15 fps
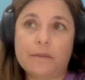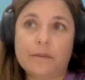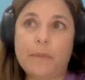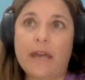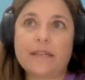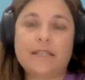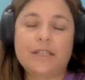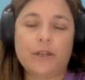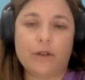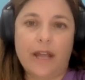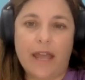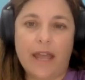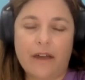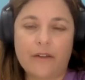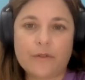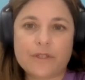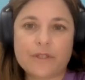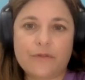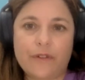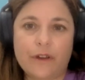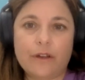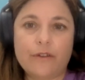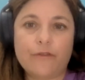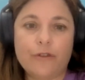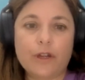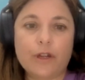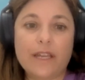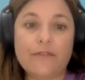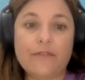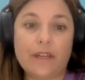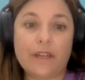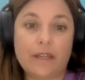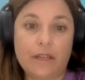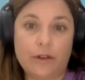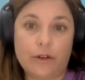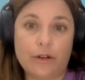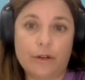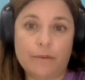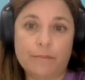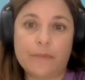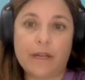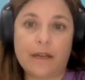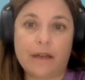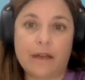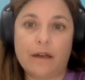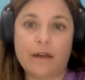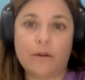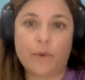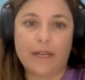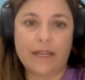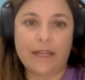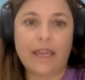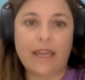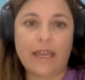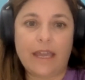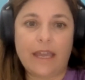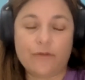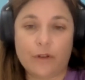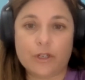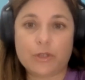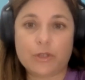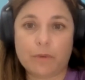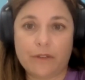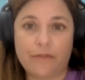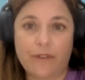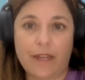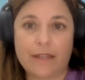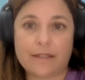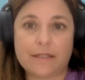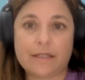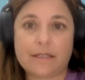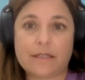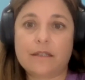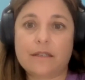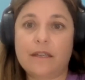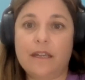past year and a half was a very forgiving year when it came to virtual events.